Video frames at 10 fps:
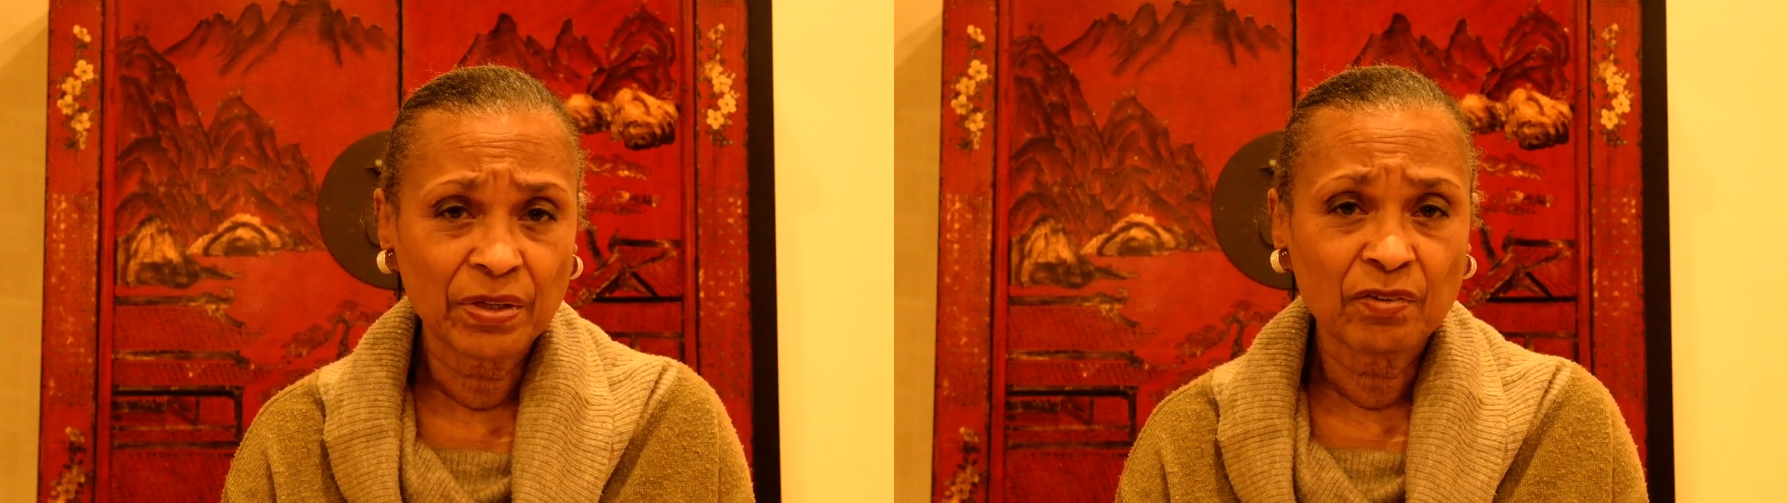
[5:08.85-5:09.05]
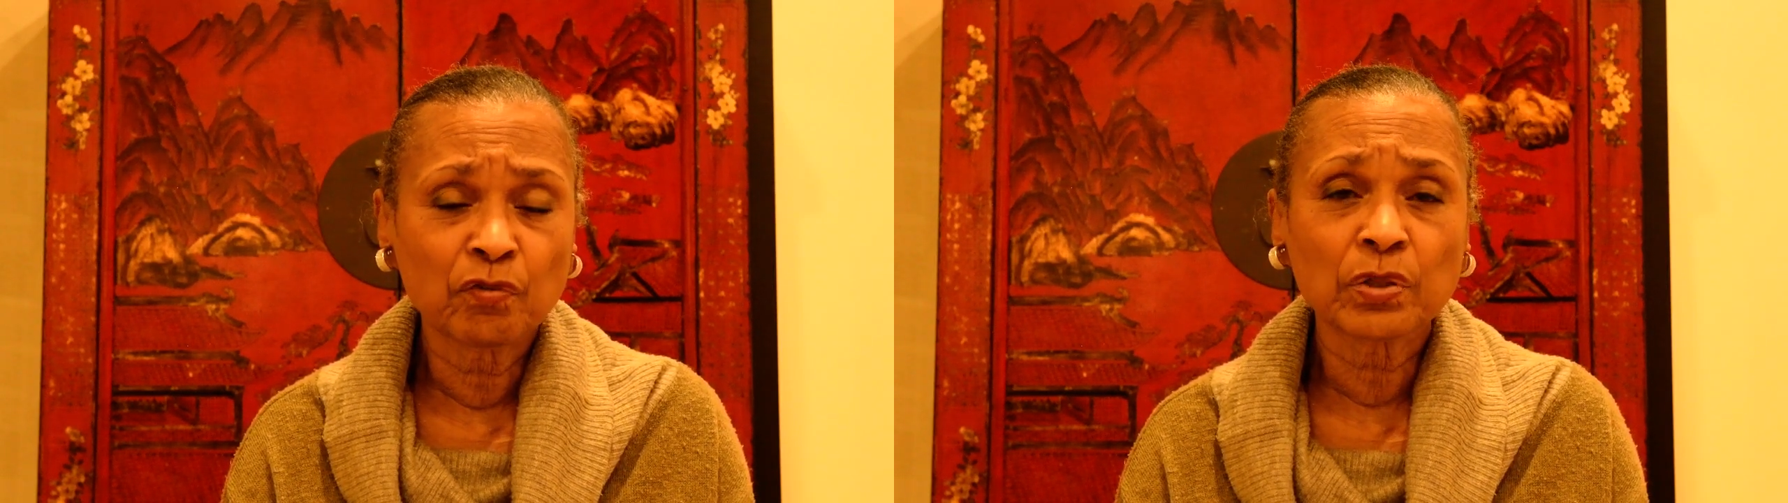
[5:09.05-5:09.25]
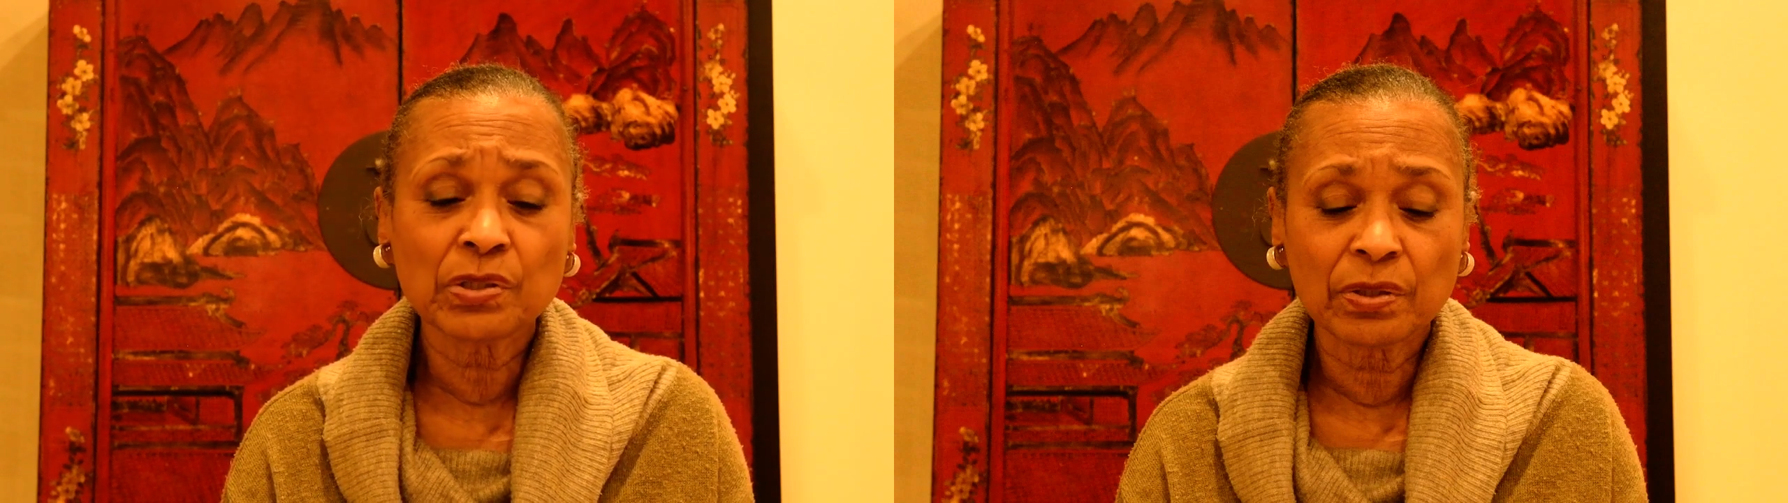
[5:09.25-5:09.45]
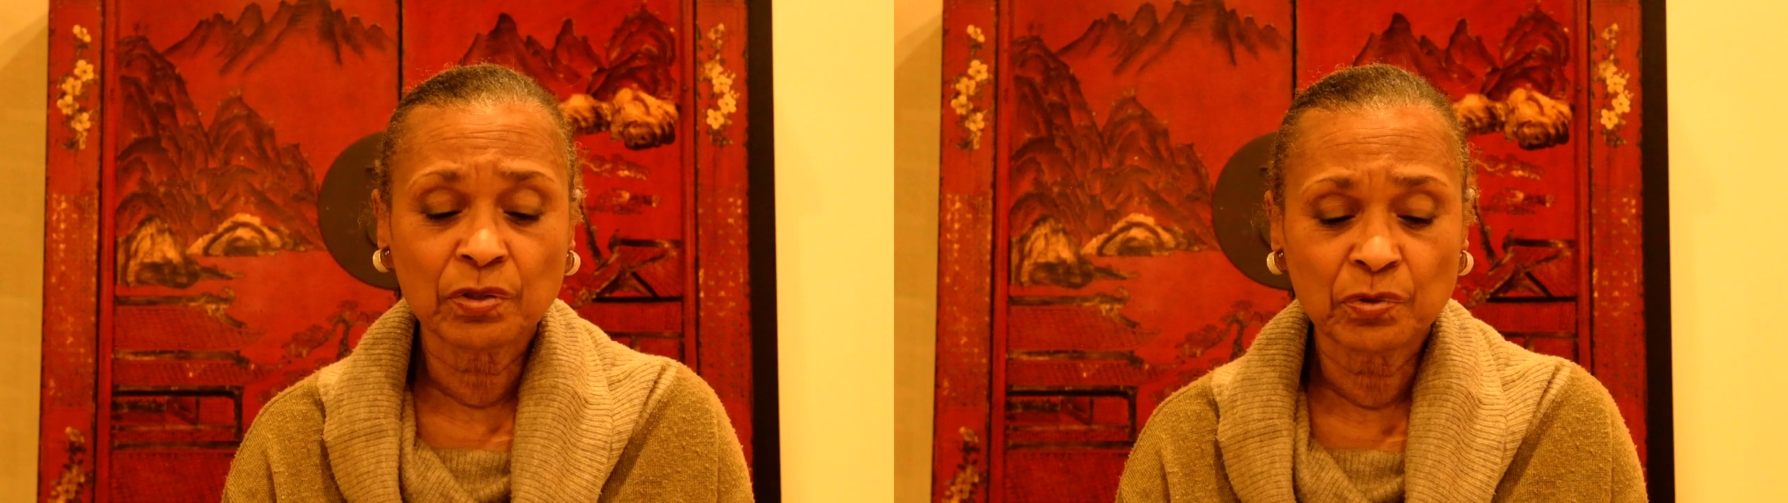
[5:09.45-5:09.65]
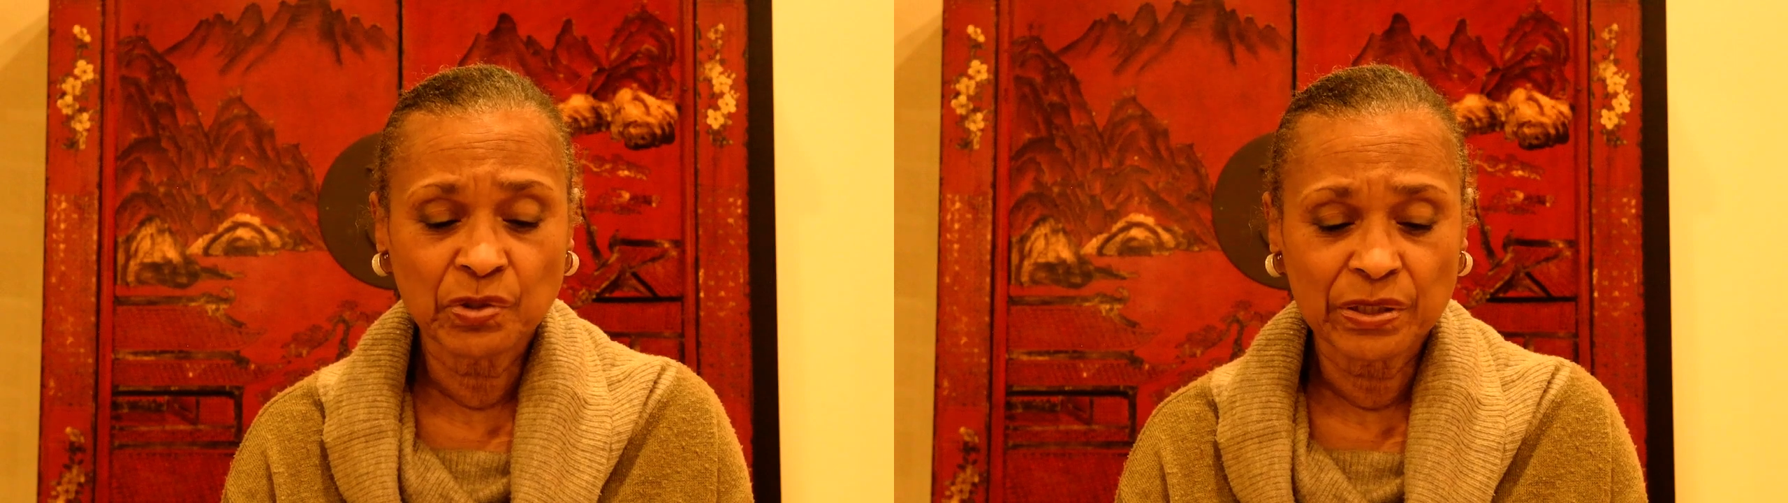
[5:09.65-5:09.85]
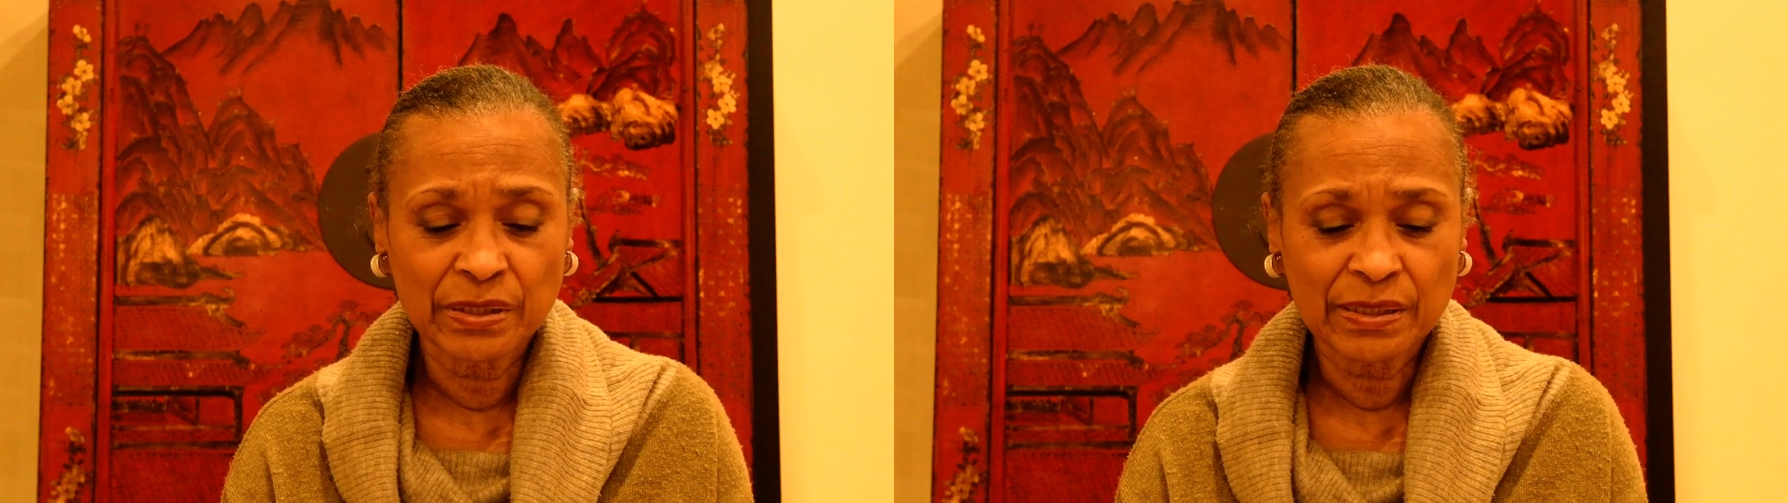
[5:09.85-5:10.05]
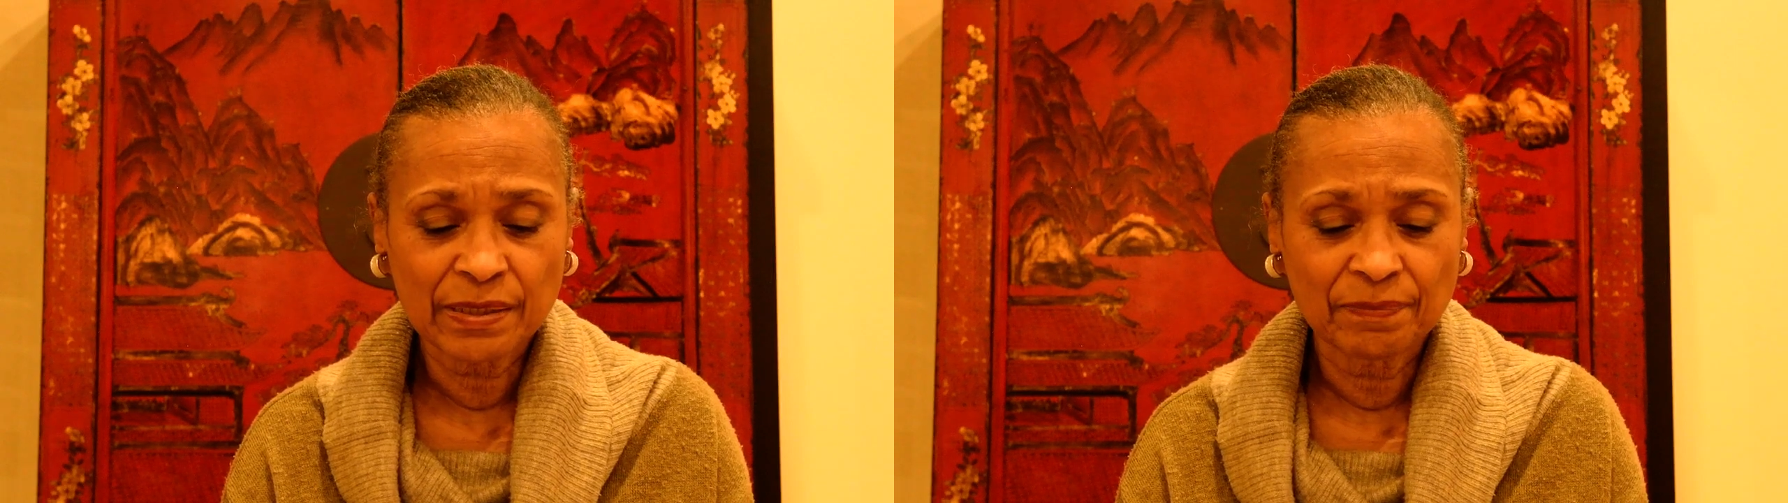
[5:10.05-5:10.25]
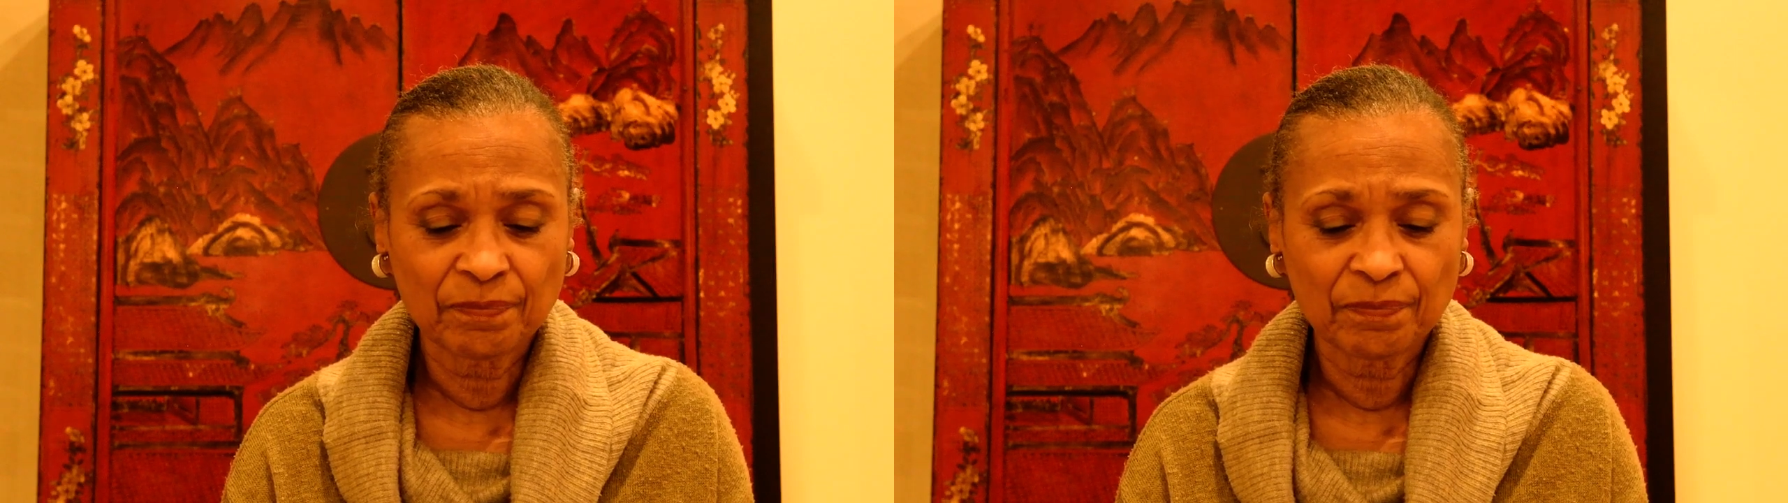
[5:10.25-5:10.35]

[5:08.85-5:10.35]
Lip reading: for solutions.